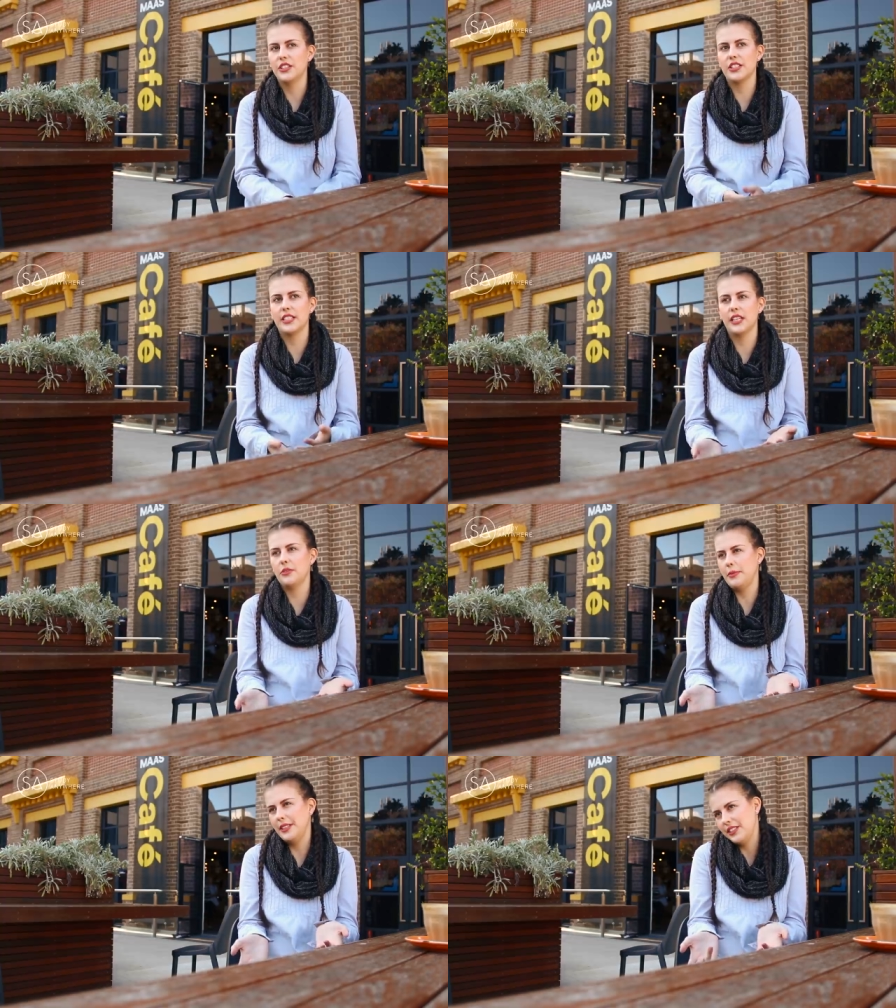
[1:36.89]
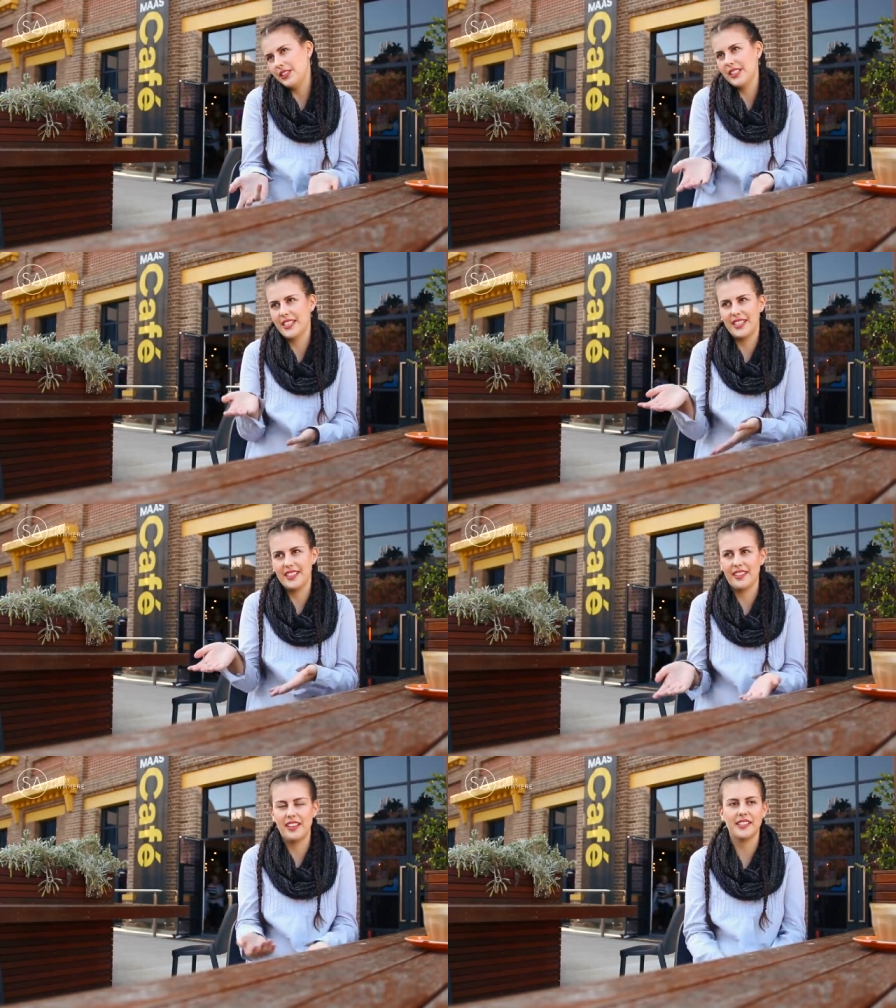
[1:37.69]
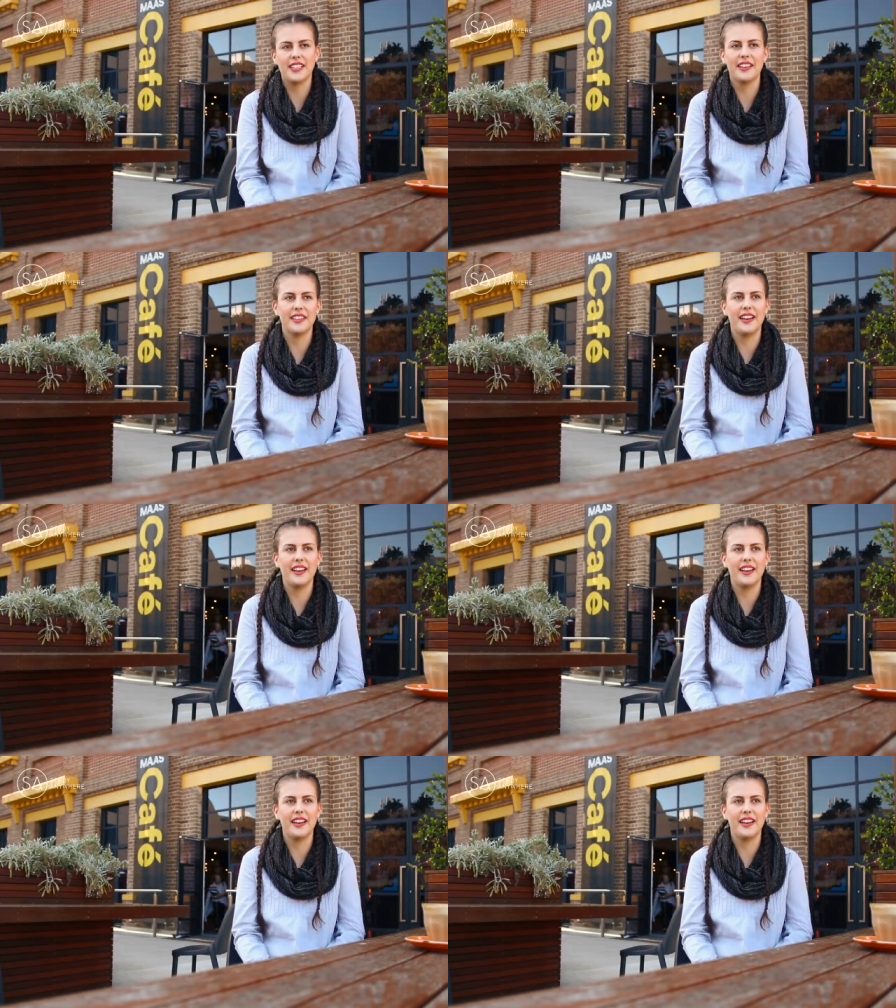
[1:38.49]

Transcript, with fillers: I just love beaches and things like